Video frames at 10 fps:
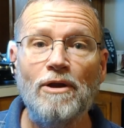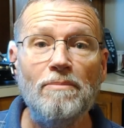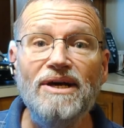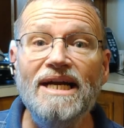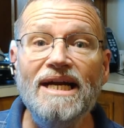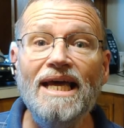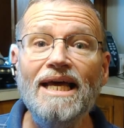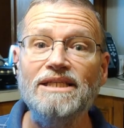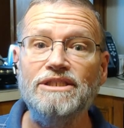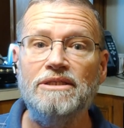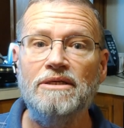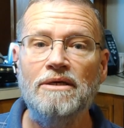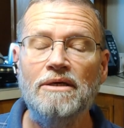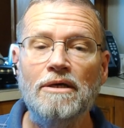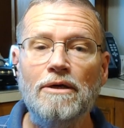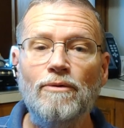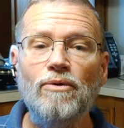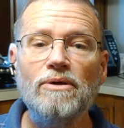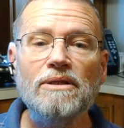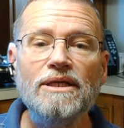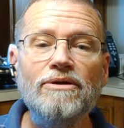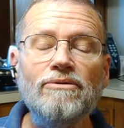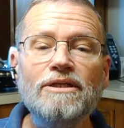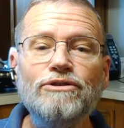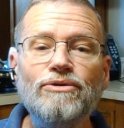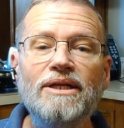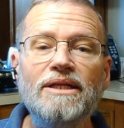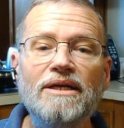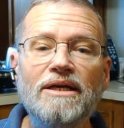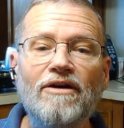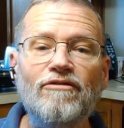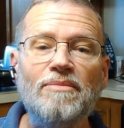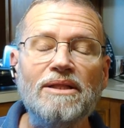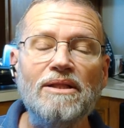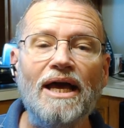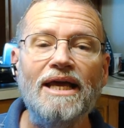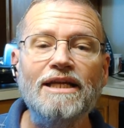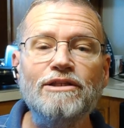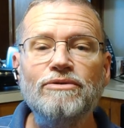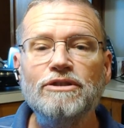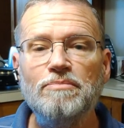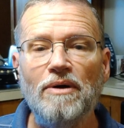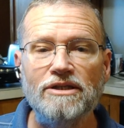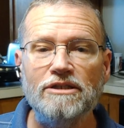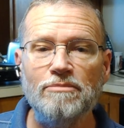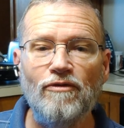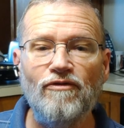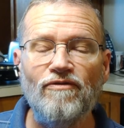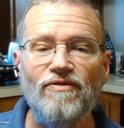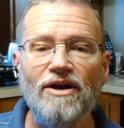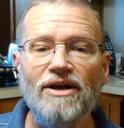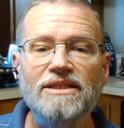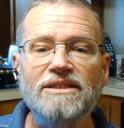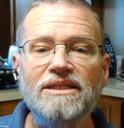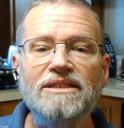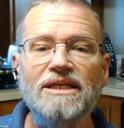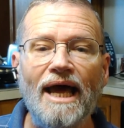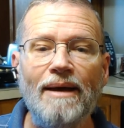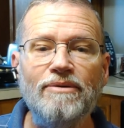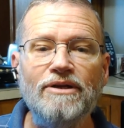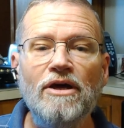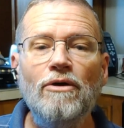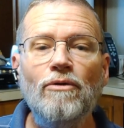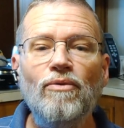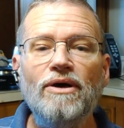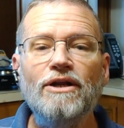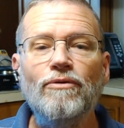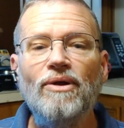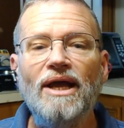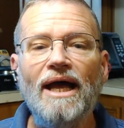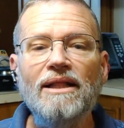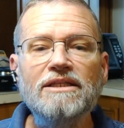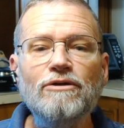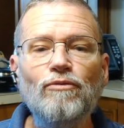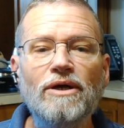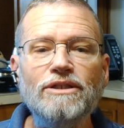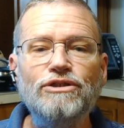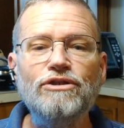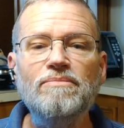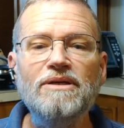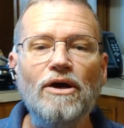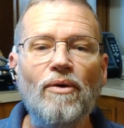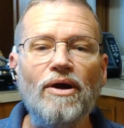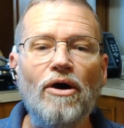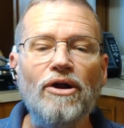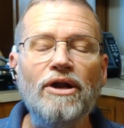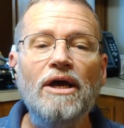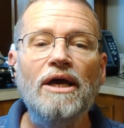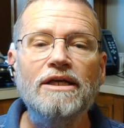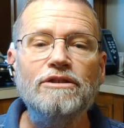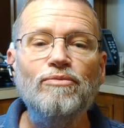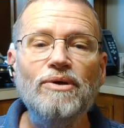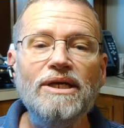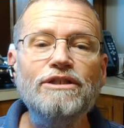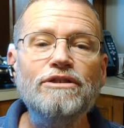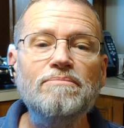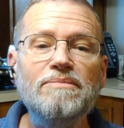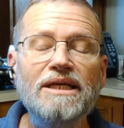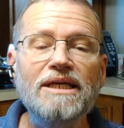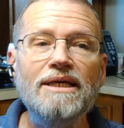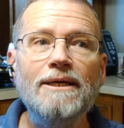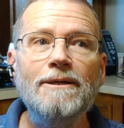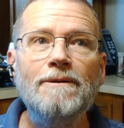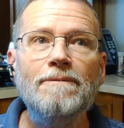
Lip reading: But it is. We're literally treating the government like it's responsible for various things that happen, when in reality what should be going on is we should be